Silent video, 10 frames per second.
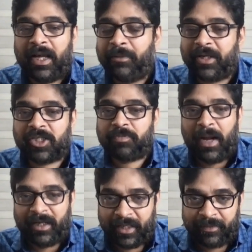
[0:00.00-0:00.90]
I am
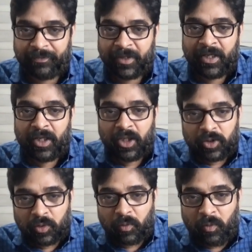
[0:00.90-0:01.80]
expanding.
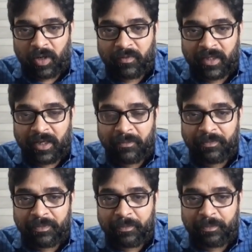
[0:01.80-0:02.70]
So what will
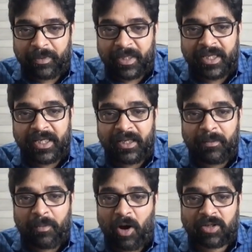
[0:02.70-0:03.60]
come? B
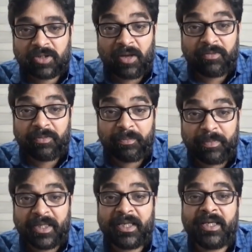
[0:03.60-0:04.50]
box of
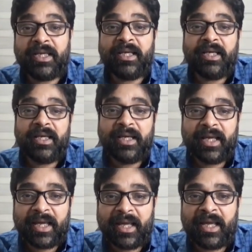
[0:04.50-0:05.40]
B,
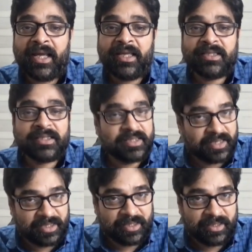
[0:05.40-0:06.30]
A,
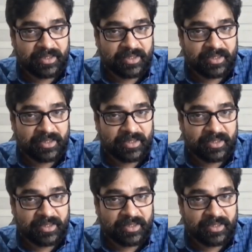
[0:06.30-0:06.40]
C